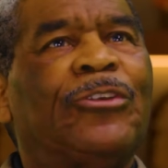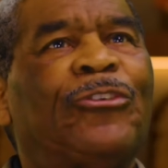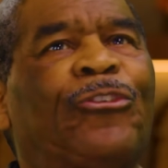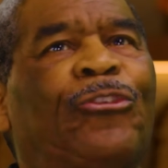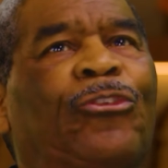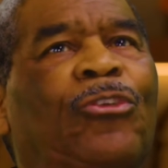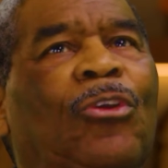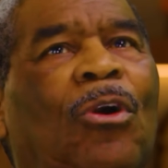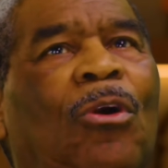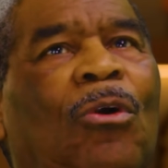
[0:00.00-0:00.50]

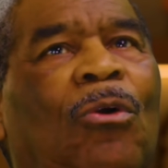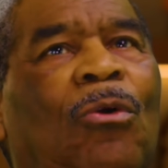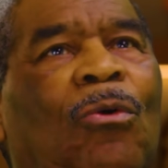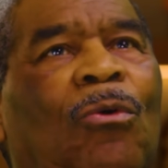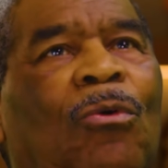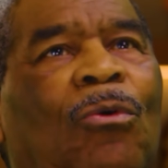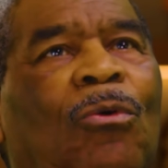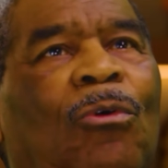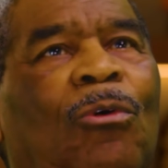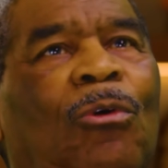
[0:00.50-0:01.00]

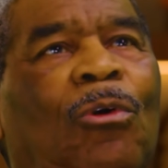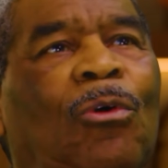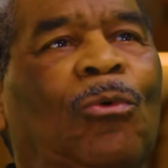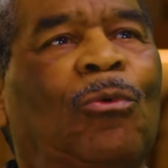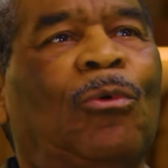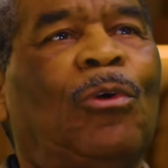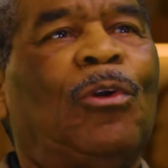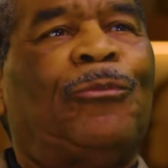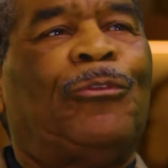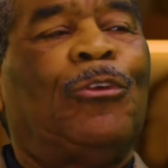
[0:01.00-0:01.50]
So
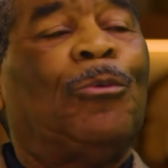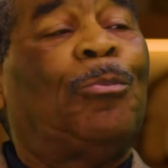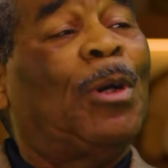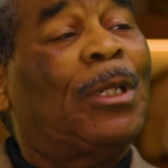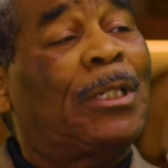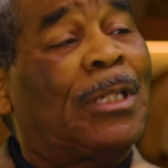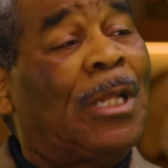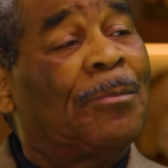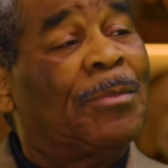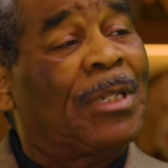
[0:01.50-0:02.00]
if you
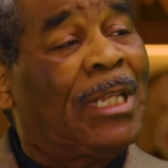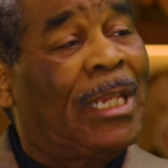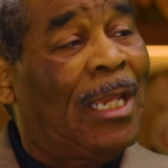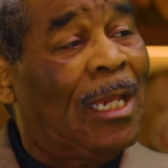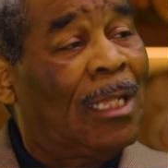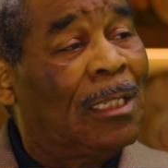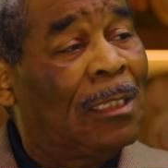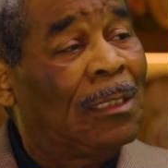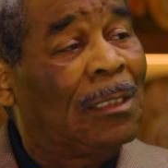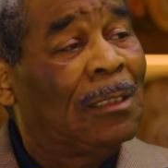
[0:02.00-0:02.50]
put them
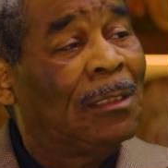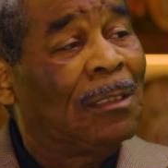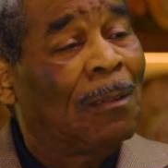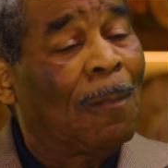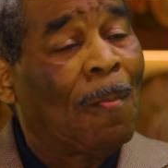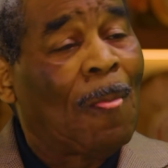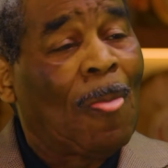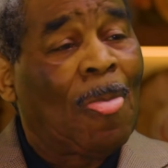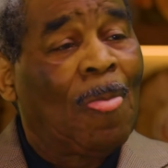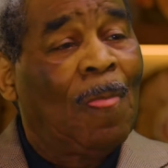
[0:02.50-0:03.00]
together,
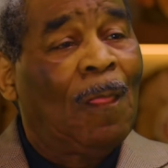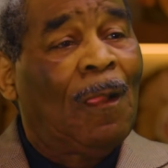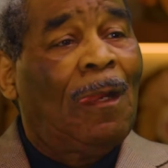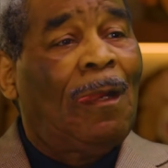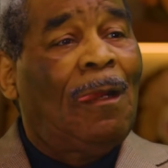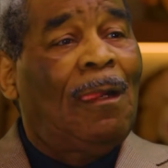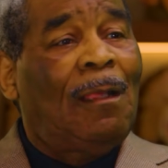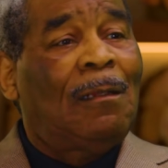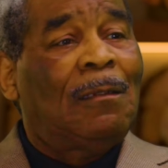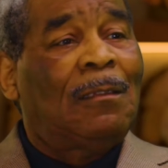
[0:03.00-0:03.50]

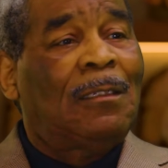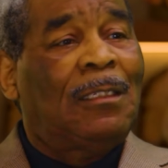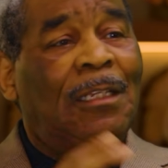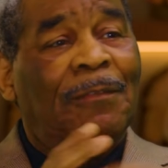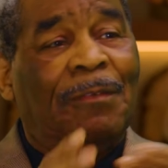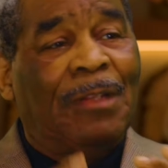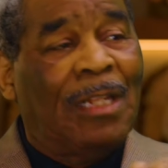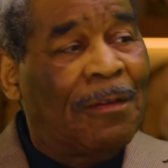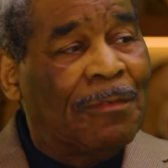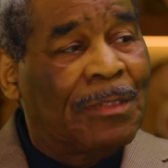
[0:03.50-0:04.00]

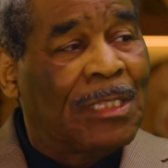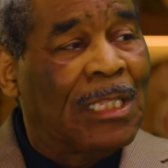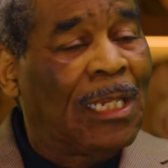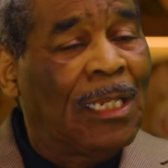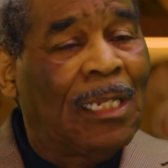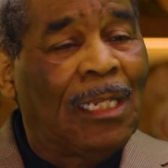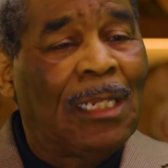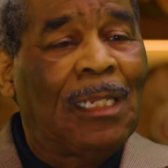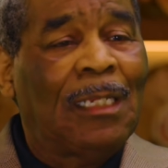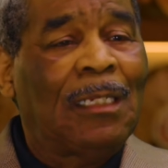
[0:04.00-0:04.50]
given
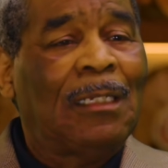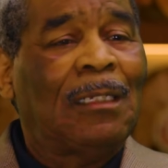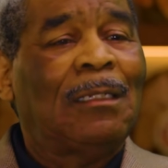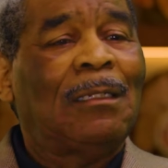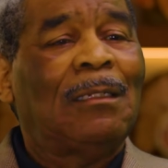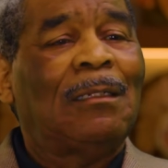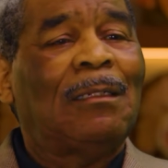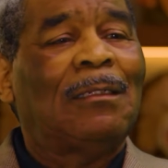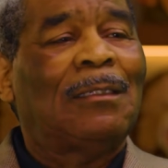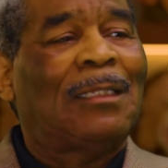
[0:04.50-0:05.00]

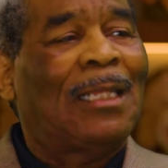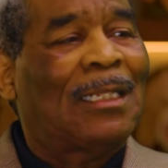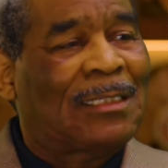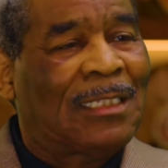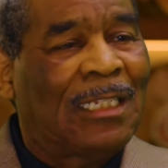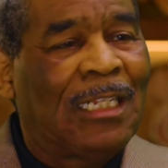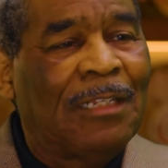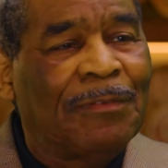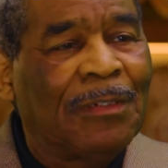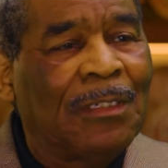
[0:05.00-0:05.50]
everything
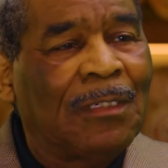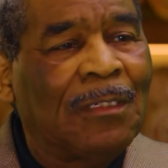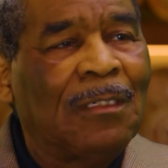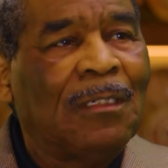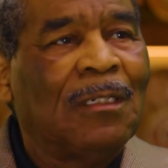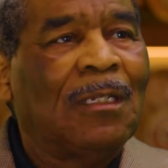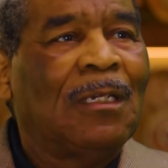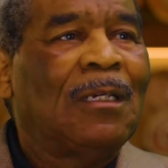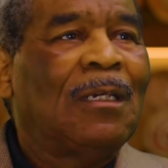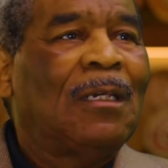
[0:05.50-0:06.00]
that's even,
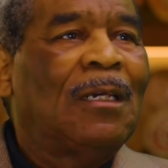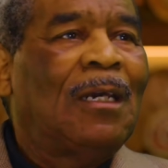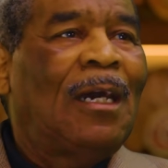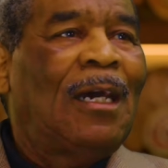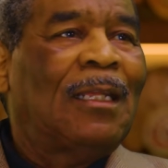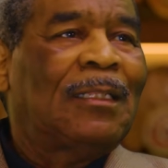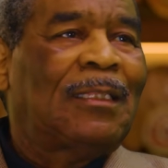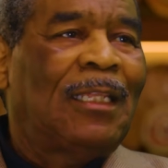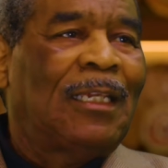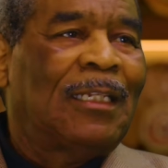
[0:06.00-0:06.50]

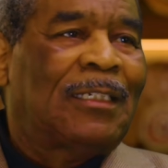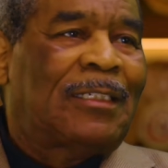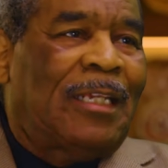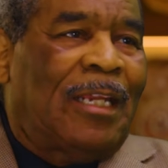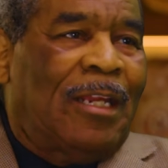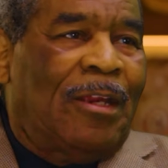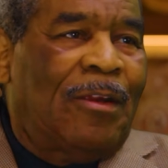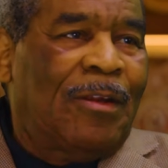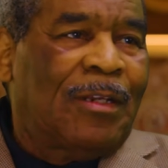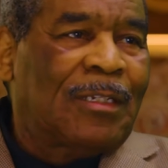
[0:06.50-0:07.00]
I think
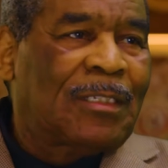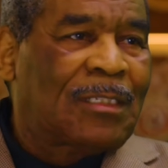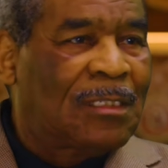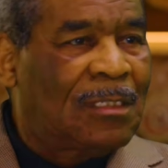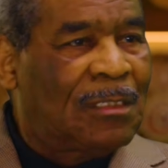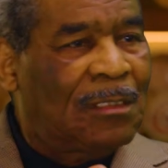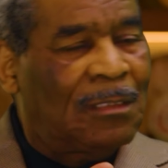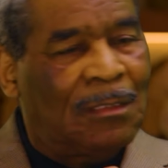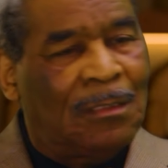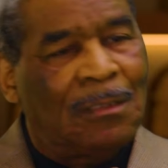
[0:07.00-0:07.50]

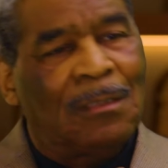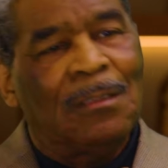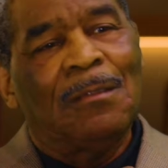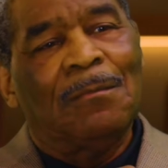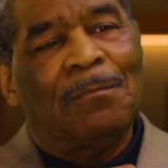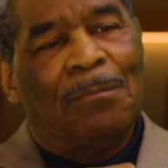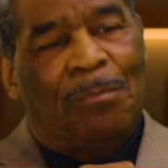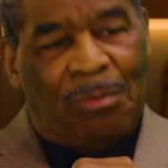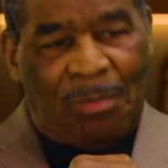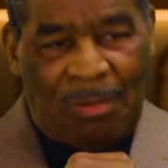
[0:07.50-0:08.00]
Terrence
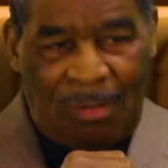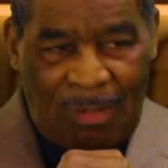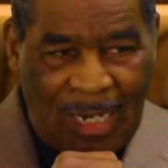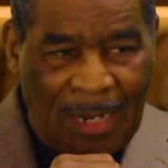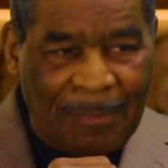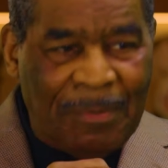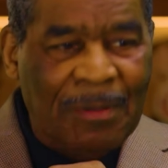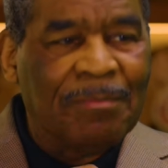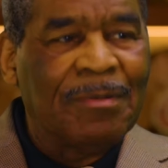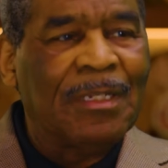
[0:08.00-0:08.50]

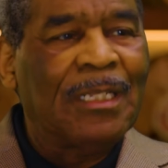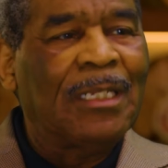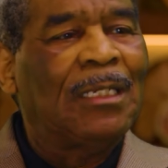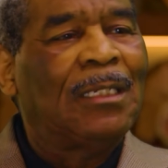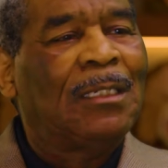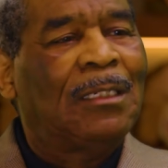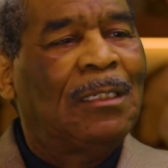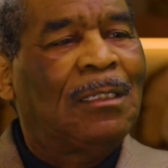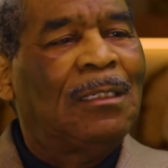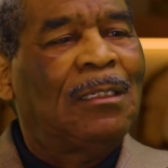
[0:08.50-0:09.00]

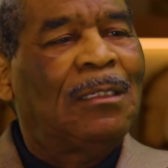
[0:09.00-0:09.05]
probably